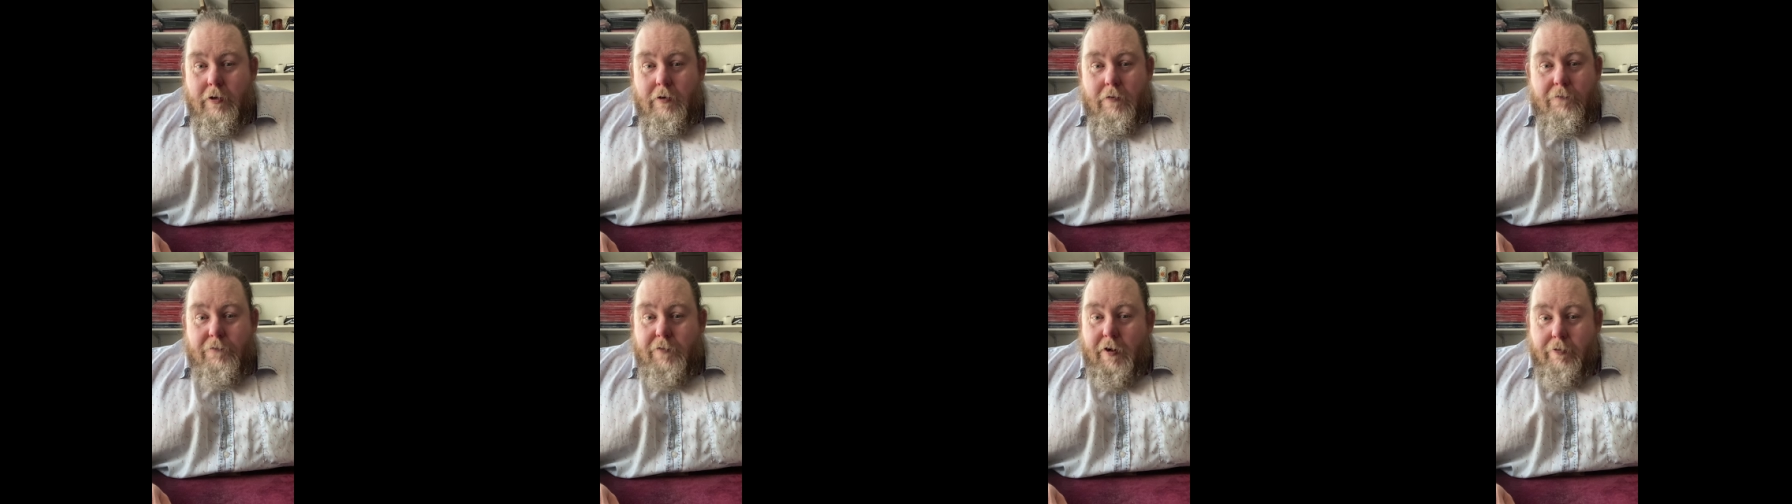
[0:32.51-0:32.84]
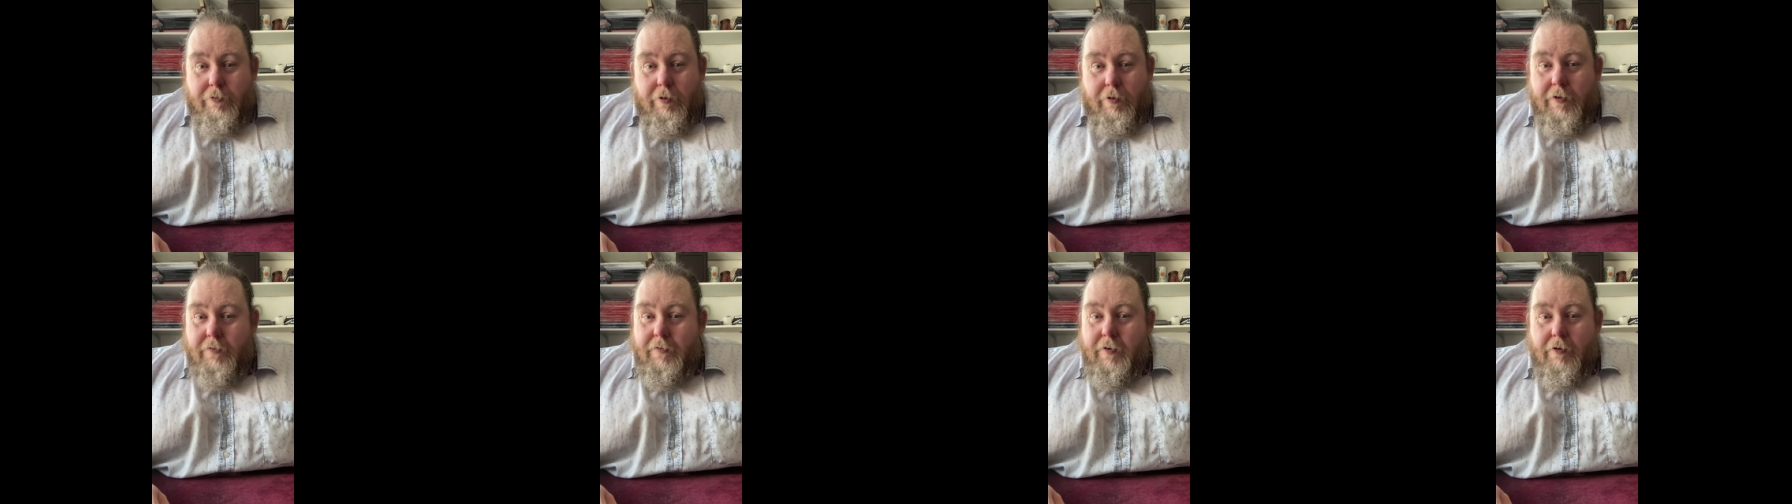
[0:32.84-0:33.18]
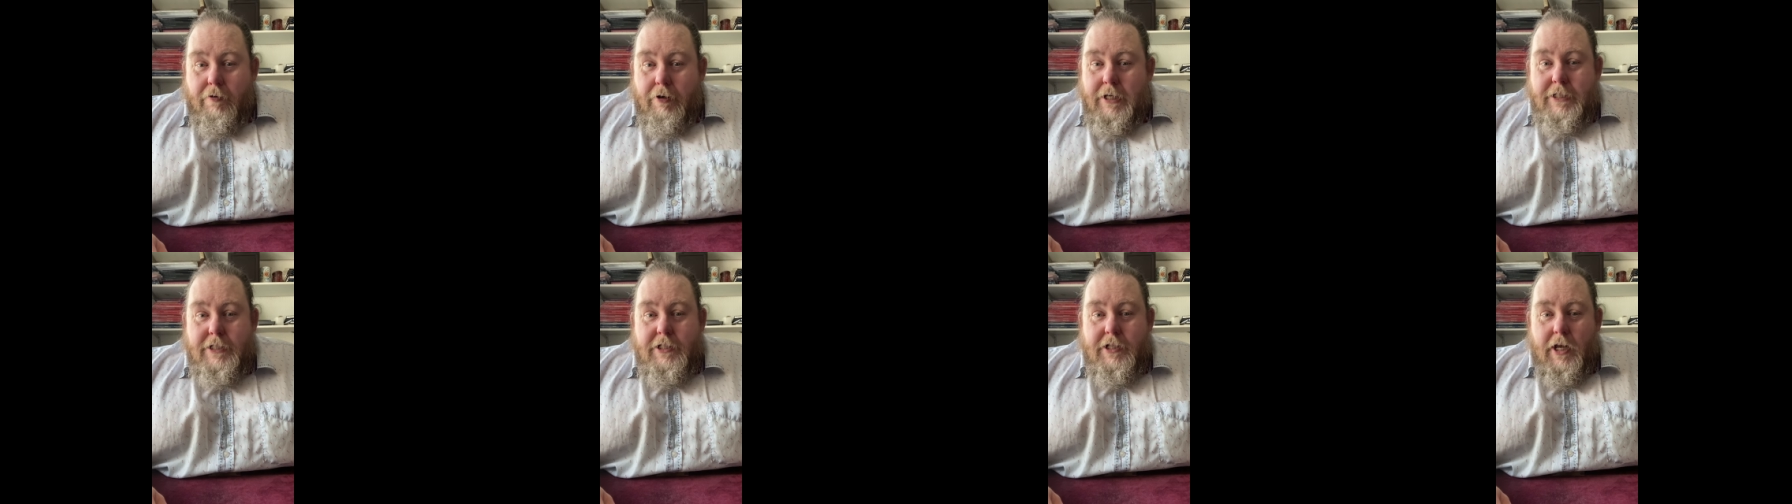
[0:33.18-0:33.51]
very,
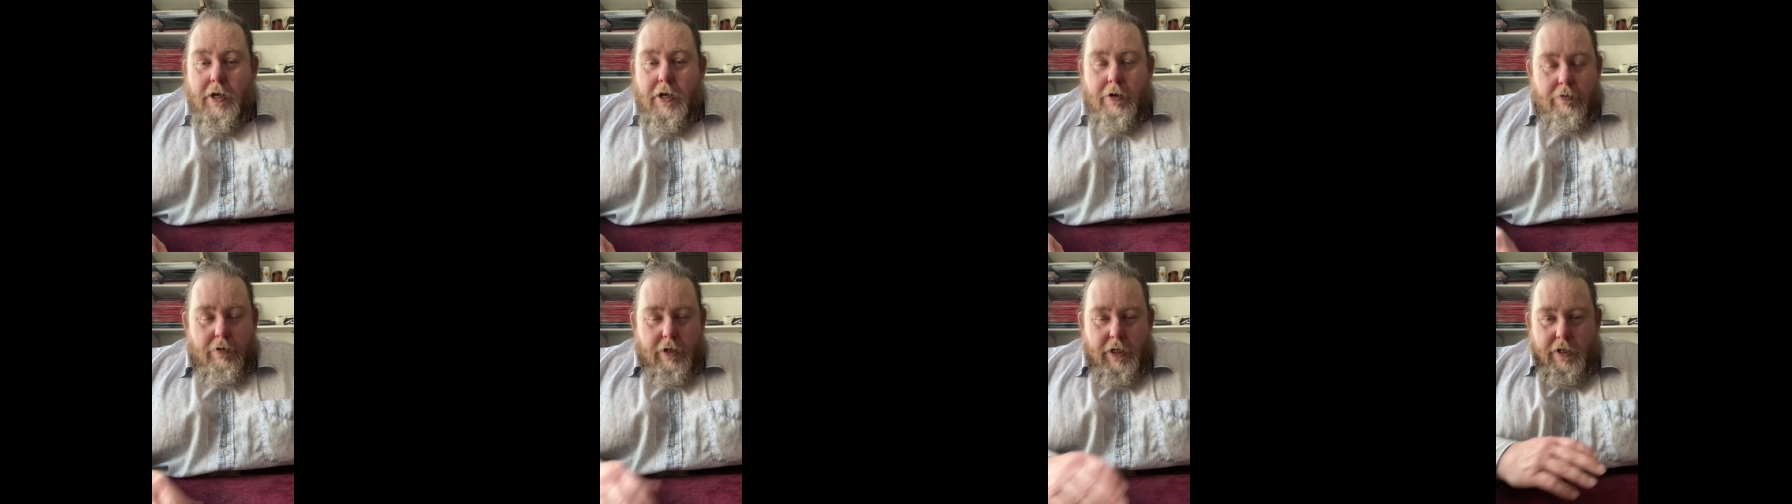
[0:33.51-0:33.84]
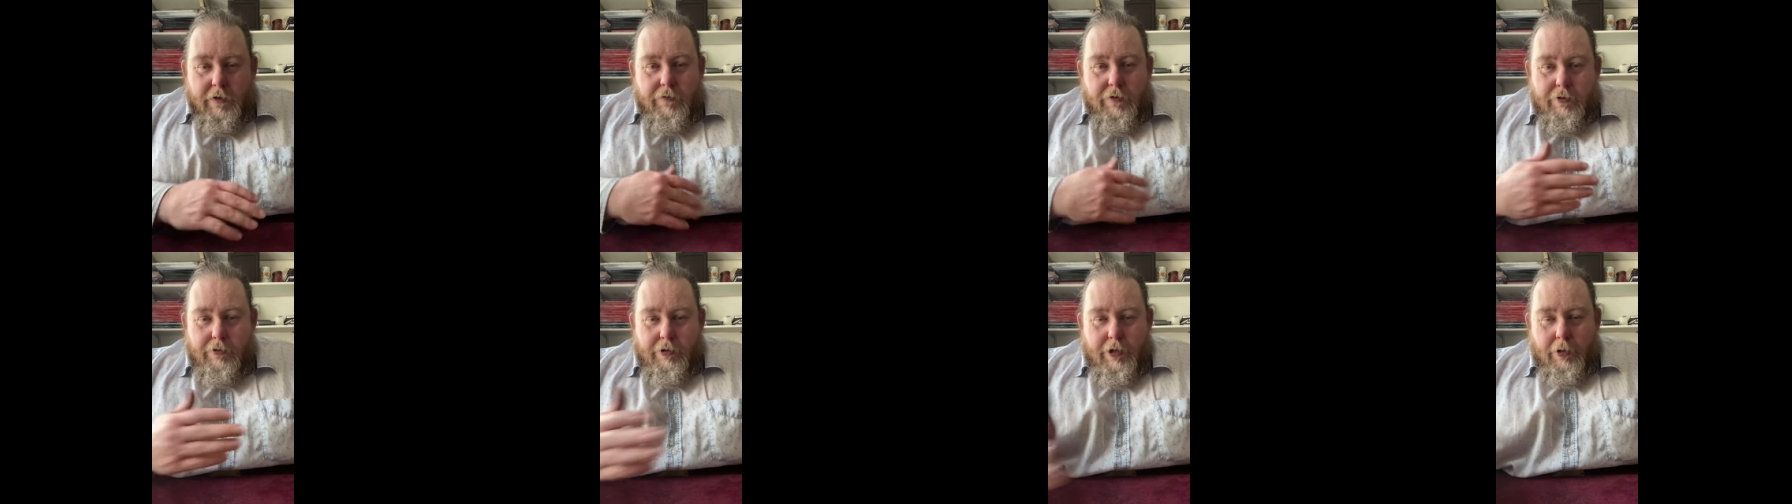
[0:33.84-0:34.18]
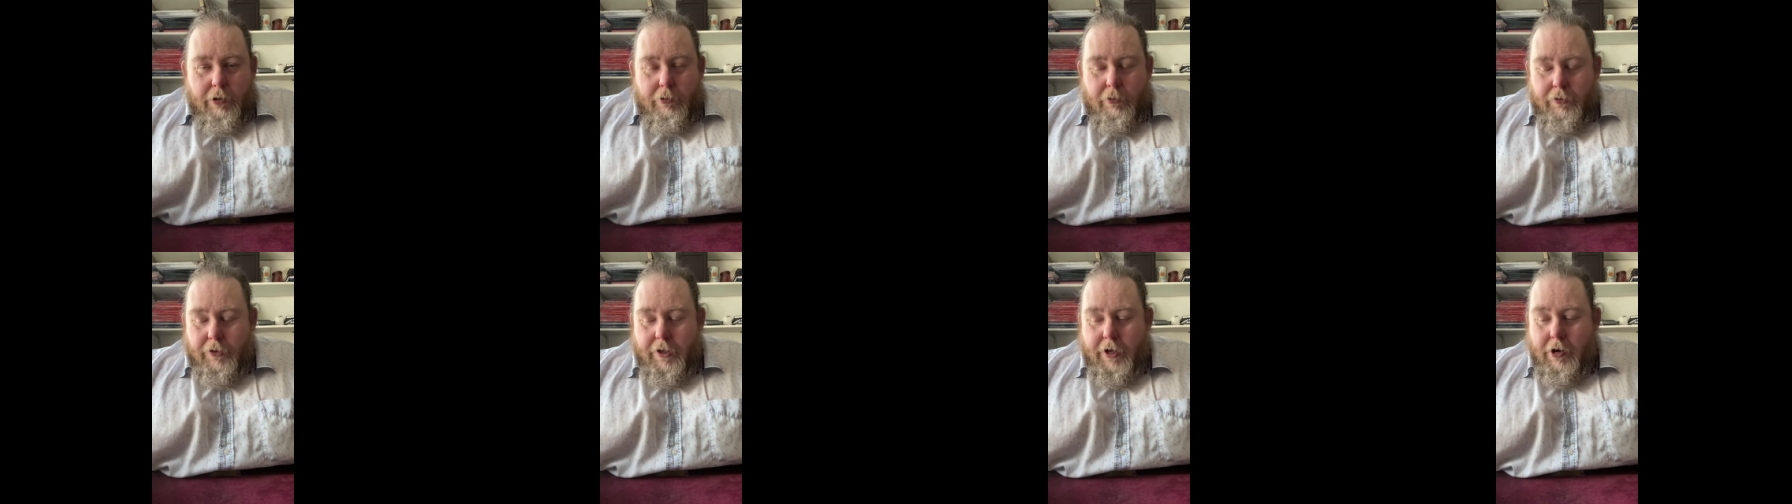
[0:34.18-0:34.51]
very slowly if you
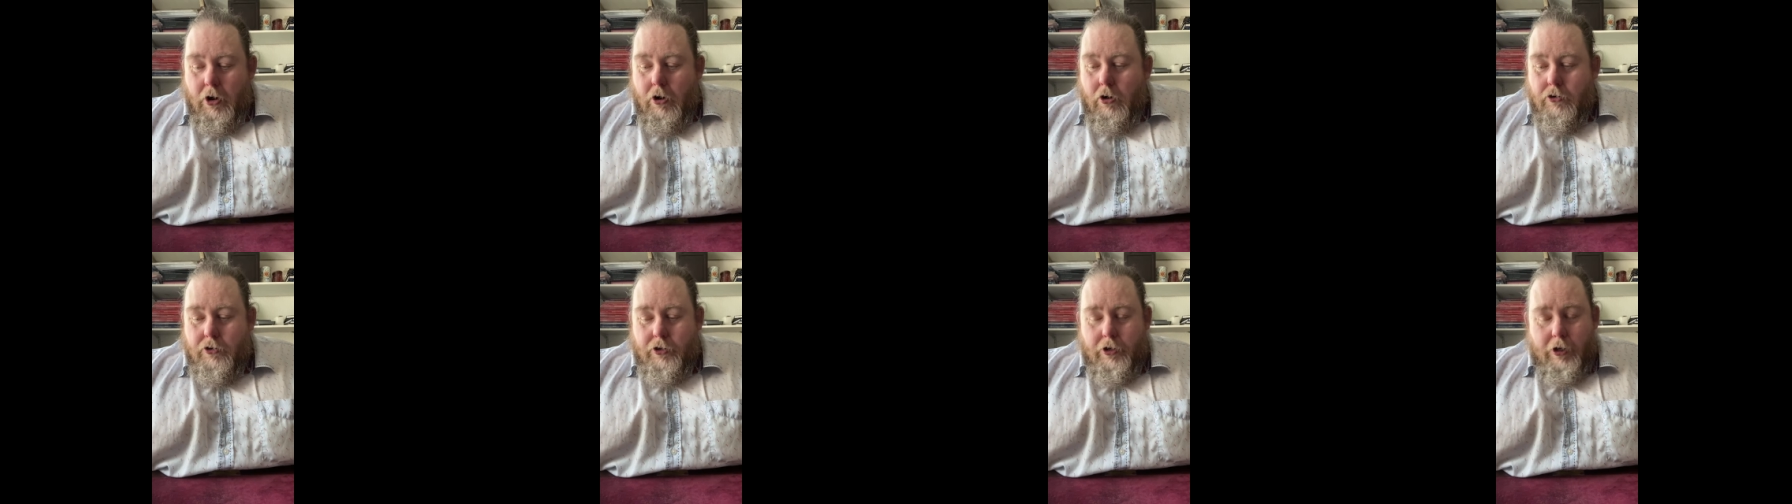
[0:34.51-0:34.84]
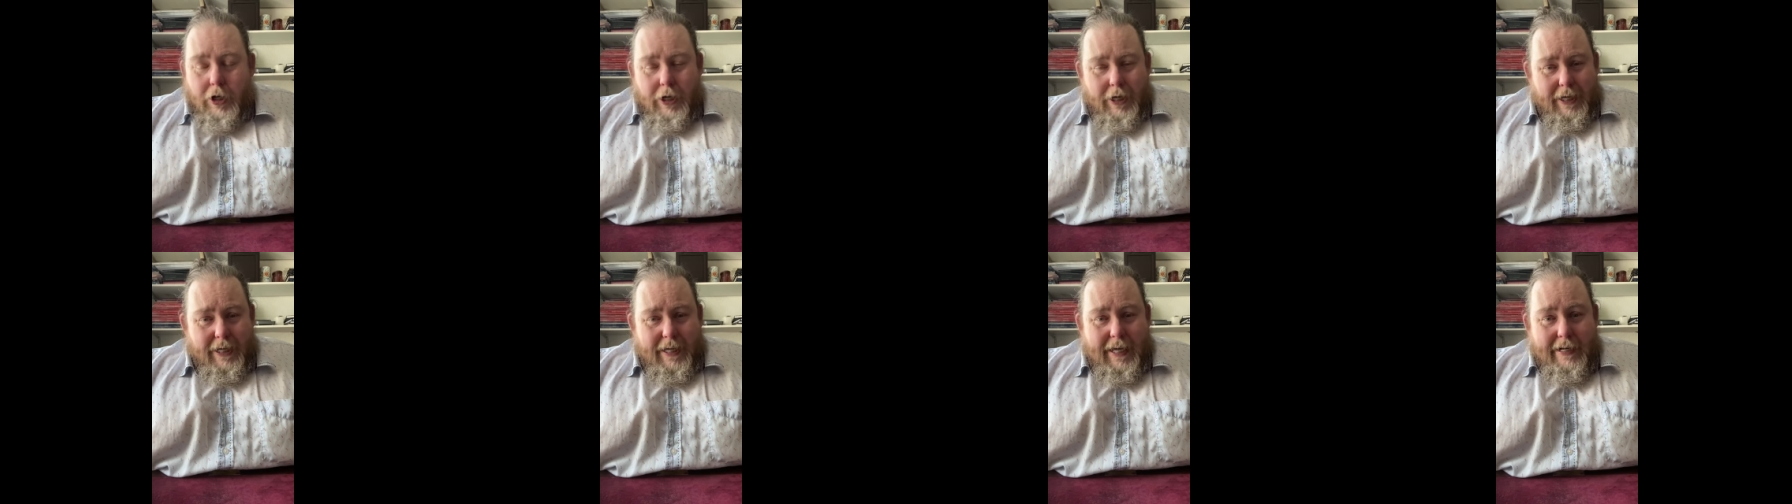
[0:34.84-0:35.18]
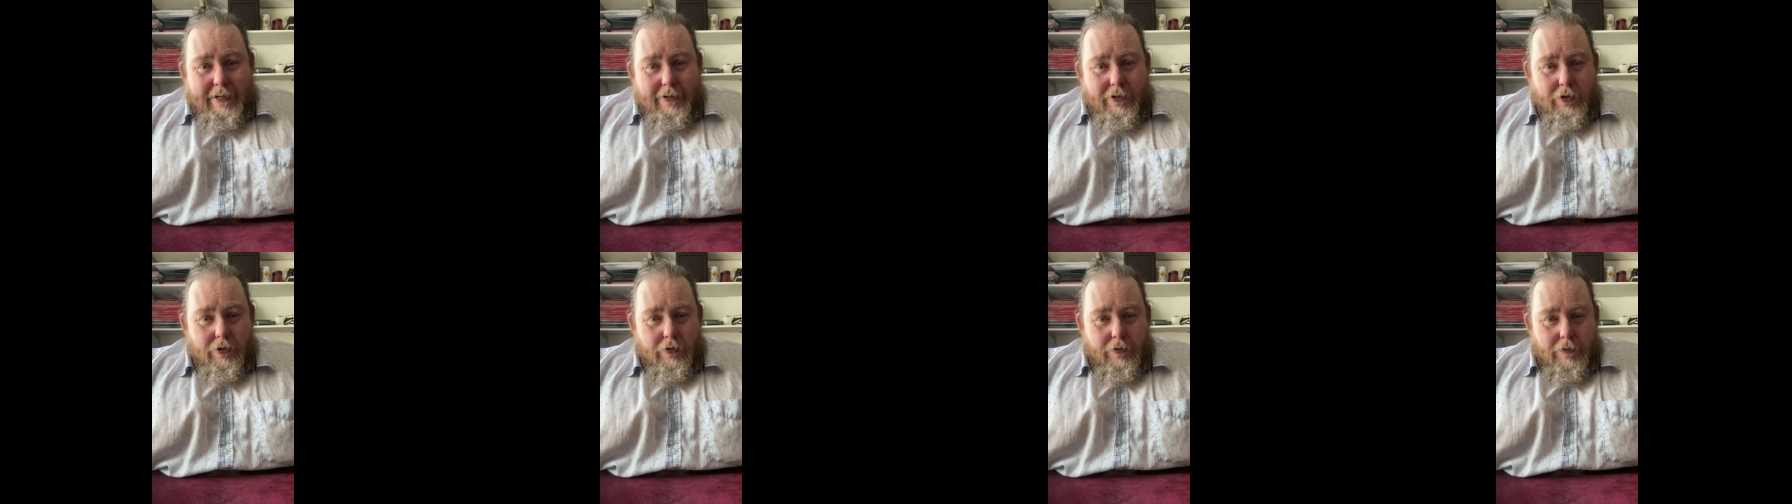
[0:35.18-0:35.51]
go on their online
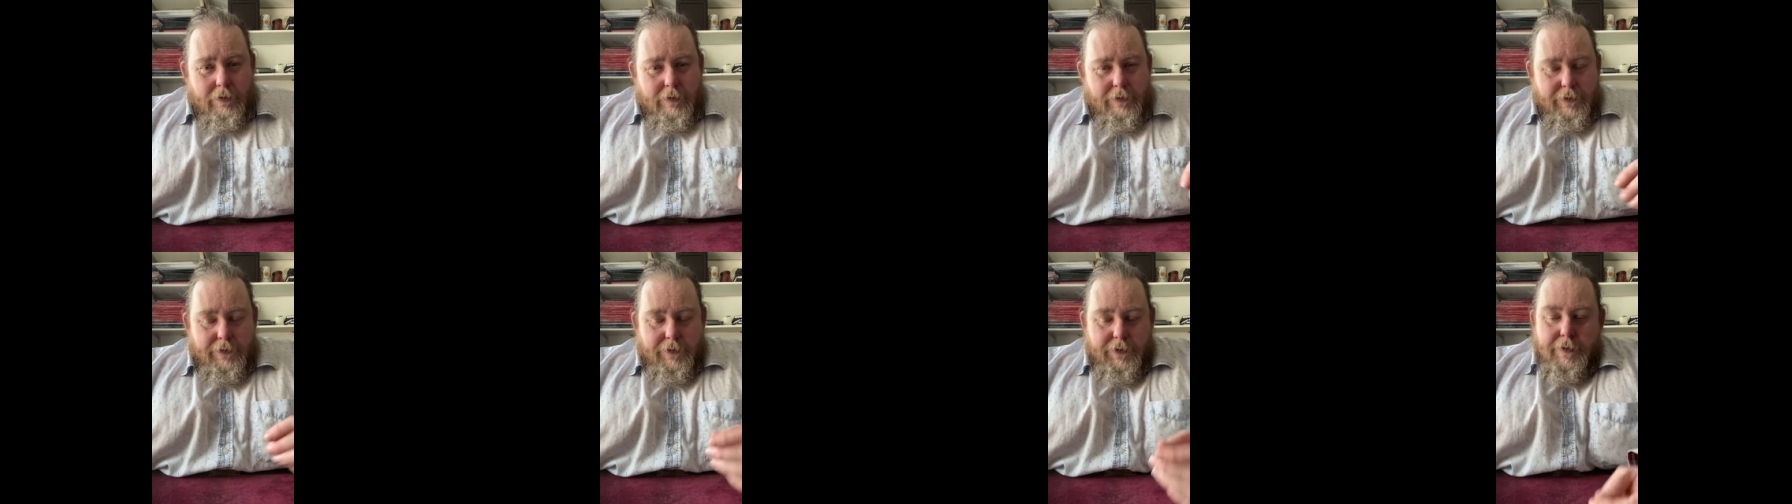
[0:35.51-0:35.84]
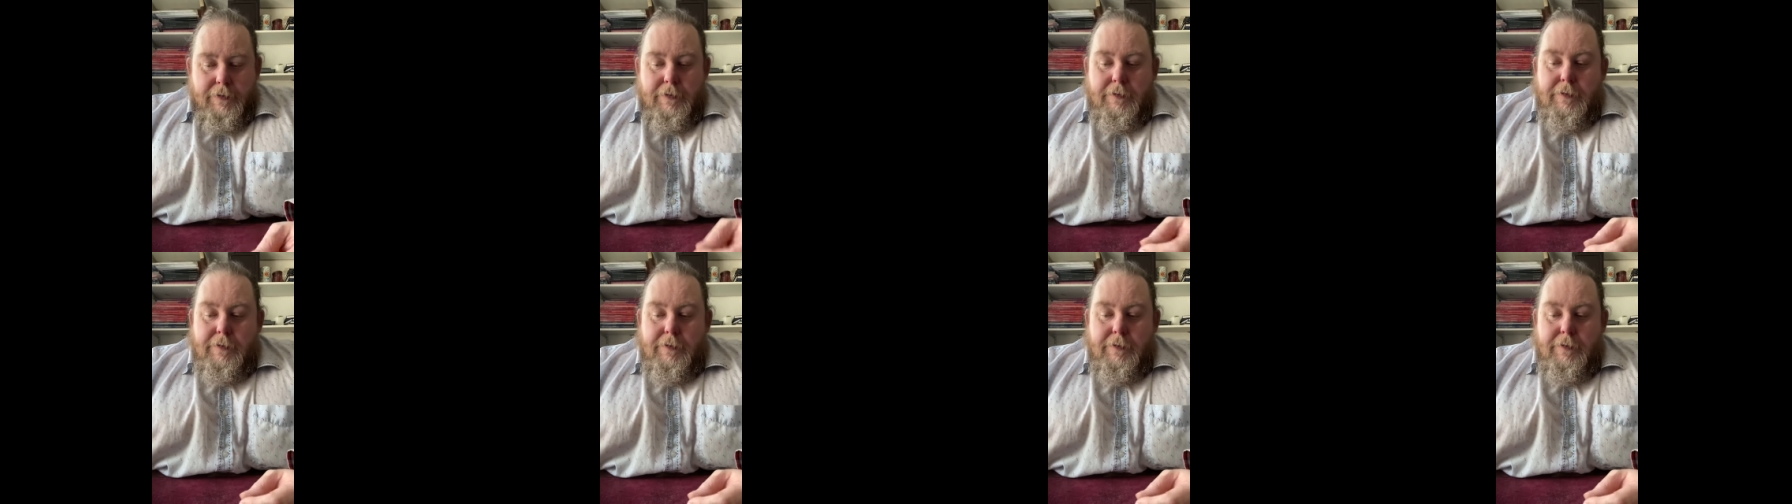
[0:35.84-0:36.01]
catalogues.